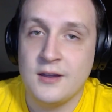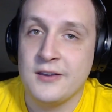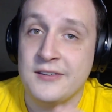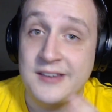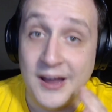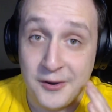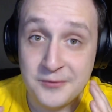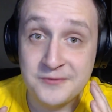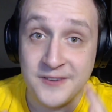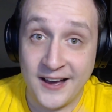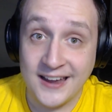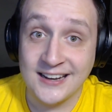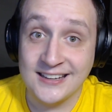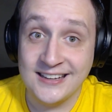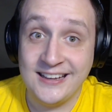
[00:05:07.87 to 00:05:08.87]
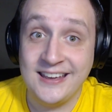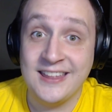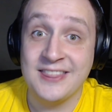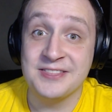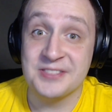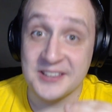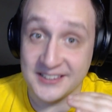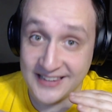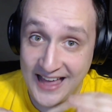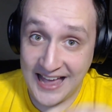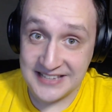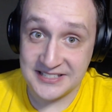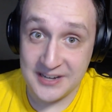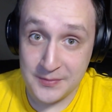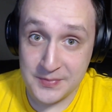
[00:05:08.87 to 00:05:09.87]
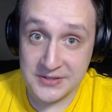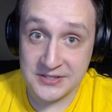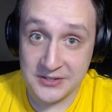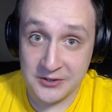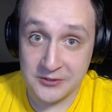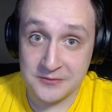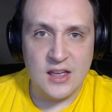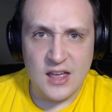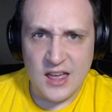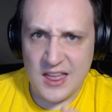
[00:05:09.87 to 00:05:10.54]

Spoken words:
Now, finally, the last episode.